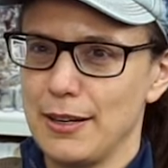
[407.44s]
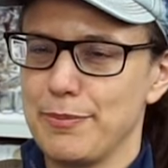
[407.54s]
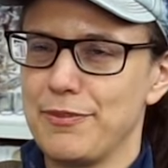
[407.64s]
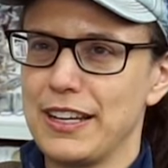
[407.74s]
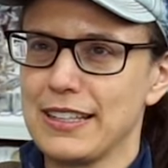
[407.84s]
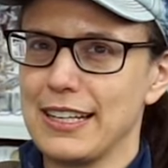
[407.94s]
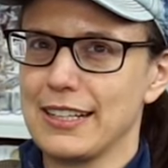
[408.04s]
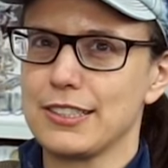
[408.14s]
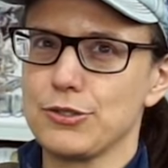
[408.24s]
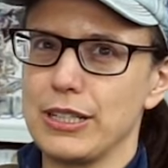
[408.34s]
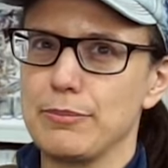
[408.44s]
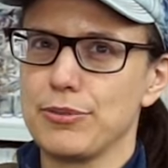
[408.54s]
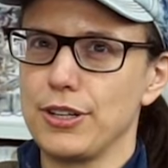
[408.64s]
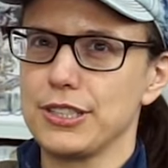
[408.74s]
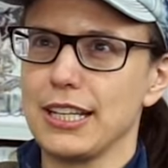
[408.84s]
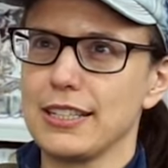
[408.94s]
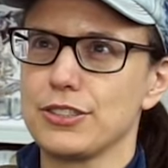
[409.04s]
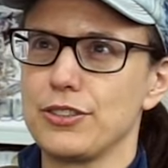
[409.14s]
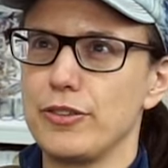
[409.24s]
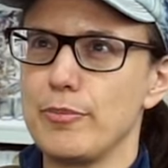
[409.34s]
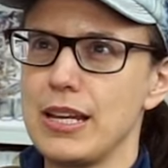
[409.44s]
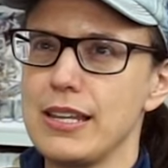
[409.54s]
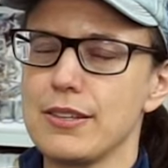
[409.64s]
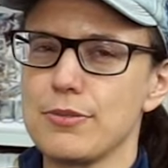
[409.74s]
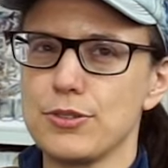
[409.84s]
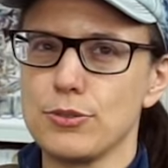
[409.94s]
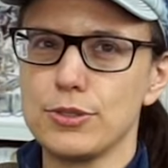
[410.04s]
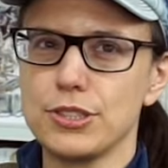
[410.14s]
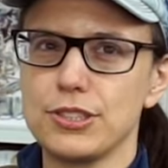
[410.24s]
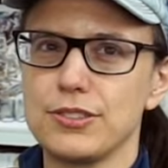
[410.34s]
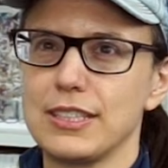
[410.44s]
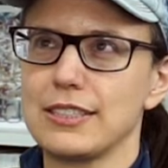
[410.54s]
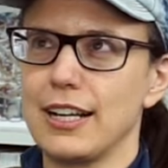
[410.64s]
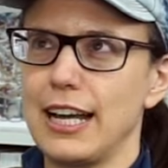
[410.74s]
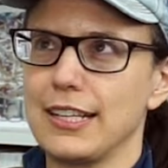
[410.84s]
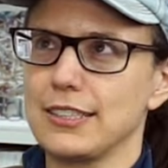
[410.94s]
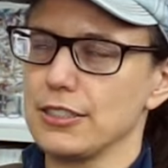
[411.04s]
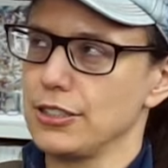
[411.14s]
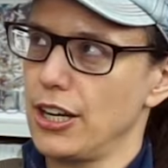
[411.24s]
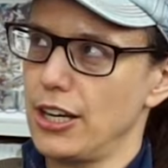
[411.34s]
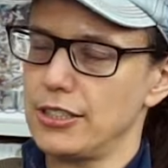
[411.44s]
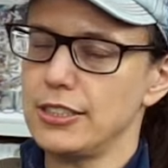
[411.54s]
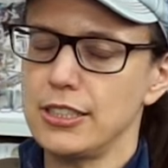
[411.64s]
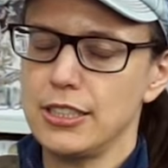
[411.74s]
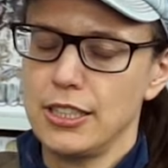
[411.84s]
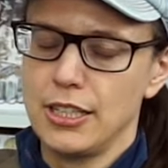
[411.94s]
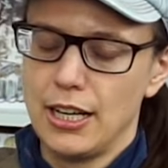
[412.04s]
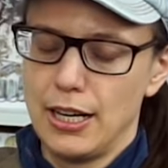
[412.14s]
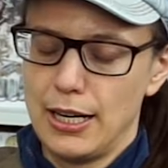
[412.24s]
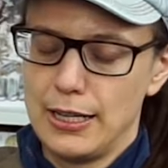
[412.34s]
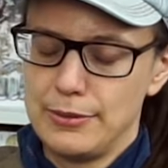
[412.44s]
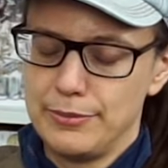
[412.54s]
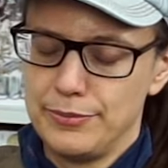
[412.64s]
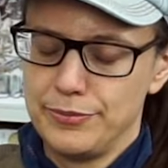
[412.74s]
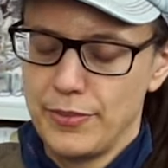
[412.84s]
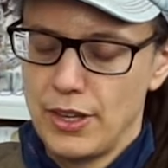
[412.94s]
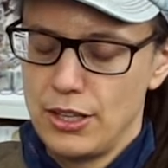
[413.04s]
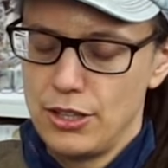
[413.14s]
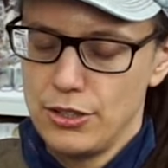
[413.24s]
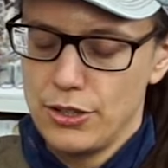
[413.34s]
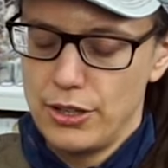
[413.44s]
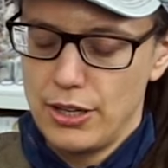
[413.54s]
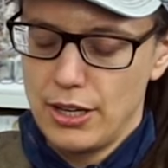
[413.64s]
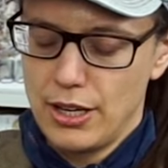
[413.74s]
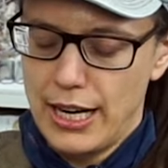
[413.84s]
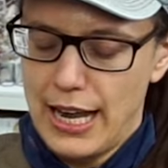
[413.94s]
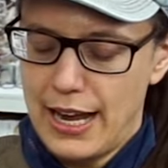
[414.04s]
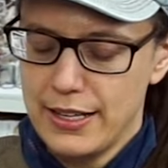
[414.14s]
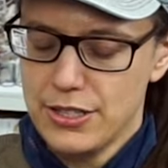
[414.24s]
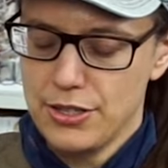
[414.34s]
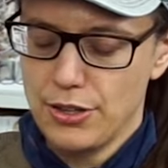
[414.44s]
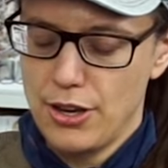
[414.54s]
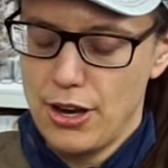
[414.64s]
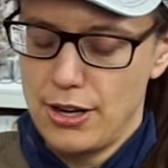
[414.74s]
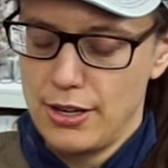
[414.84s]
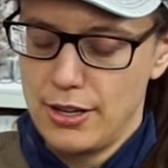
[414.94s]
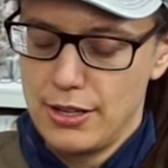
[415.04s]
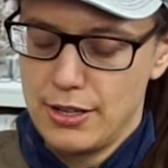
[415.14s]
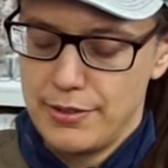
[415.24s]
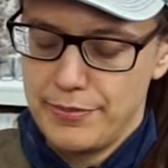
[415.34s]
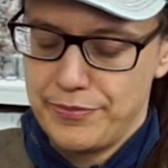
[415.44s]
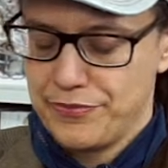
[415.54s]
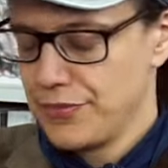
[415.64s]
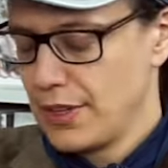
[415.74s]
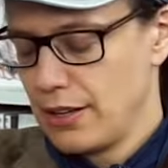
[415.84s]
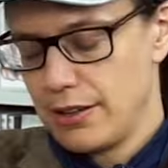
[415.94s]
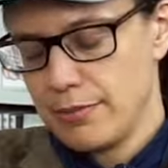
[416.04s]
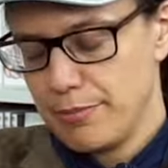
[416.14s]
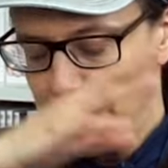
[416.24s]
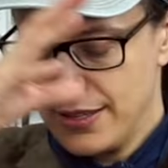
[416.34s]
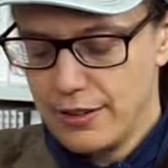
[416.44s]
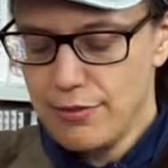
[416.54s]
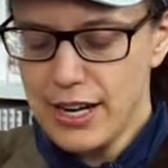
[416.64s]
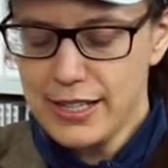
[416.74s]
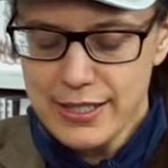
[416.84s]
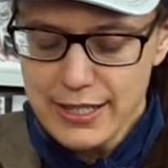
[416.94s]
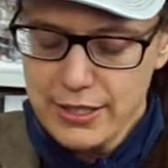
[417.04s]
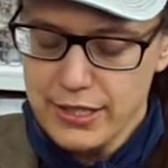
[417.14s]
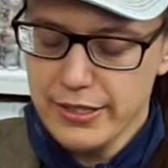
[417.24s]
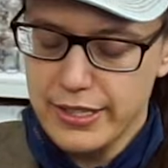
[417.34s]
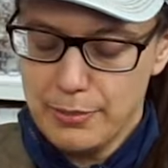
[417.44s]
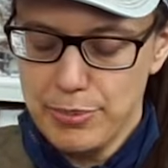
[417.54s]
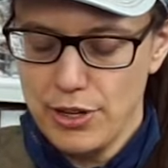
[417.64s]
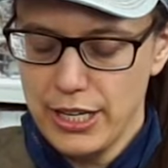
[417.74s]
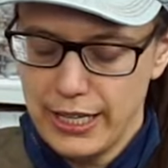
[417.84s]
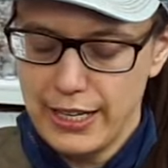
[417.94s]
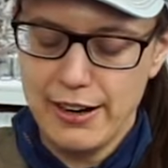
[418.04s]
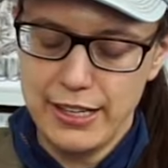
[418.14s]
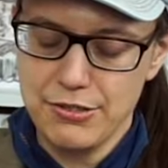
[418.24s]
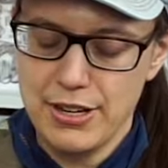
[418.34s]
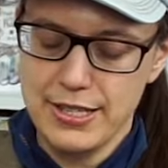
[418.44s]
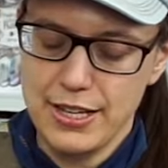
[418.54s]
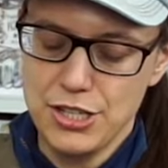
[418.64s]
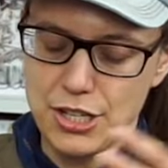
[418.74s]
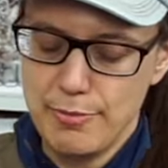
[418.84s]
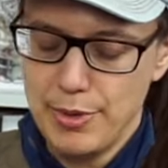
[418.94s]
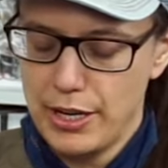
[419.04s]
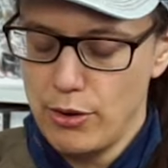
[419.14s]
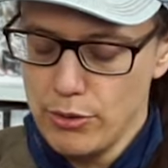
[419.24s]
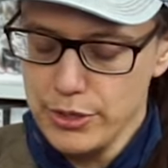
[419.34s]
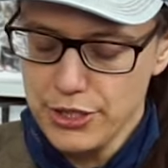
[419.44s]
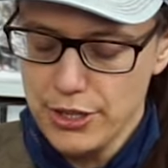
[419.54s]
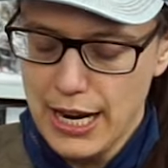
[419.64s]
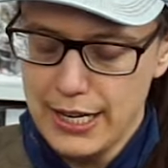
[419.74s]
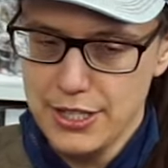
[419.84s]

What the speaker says: fairly extreme process. So for me, there was all sorts of things that I had to learn. You know, I had to learn basic writing skills like plotting and characterization, but I also had to